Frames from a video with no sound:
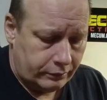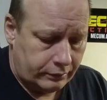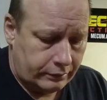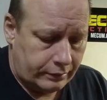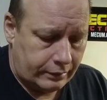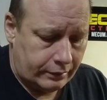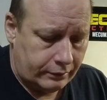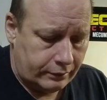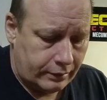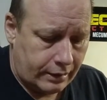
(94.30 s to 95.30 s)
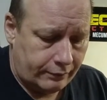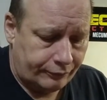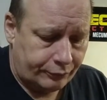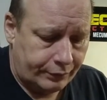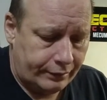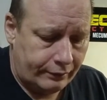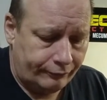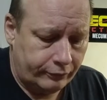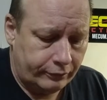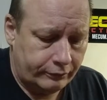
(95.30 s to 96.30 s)
And they have 3
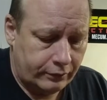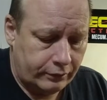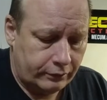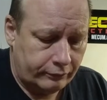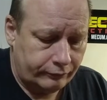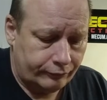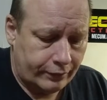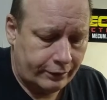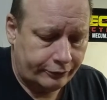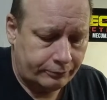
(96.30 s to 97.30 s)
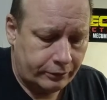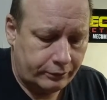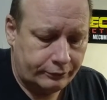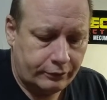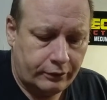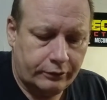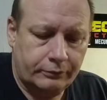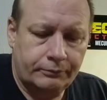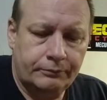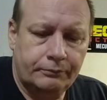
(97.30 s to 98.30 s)
different flash modes on
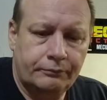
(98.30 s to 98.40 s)
them.